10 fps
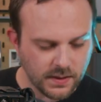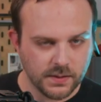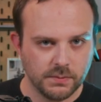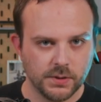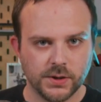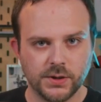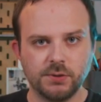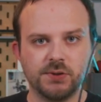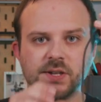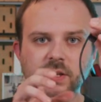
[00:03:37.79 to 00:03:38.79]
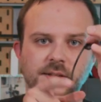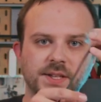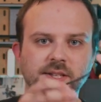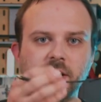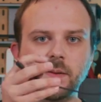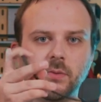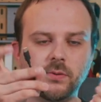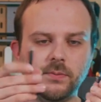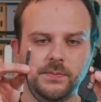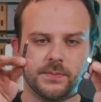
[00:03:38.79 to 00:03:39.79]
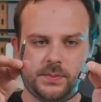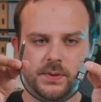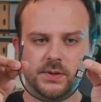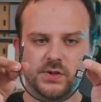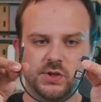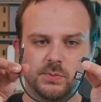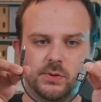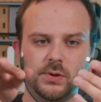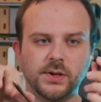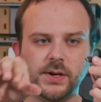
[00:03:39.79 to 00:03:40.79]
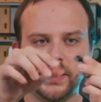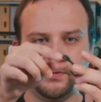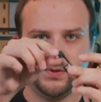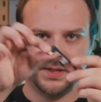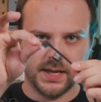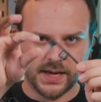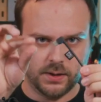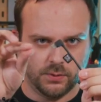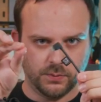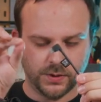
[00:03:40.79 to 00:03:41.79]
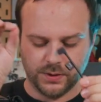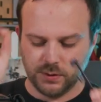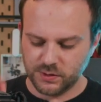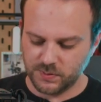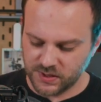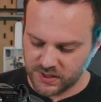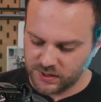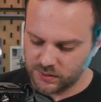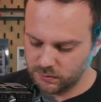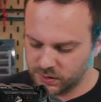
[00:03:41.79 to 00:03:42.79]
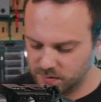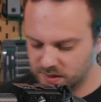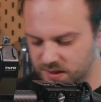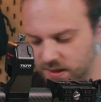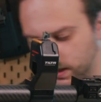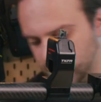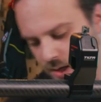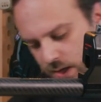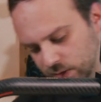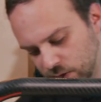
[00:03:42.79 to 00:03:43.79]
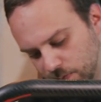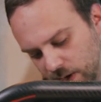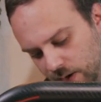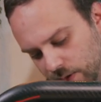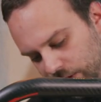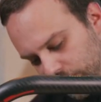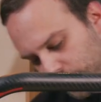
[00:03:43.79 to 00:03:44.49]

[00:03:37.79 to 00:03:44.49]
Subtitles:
Now we're gonna use this cable, the smaller and with the angled one, USB-C to USB-C, to power the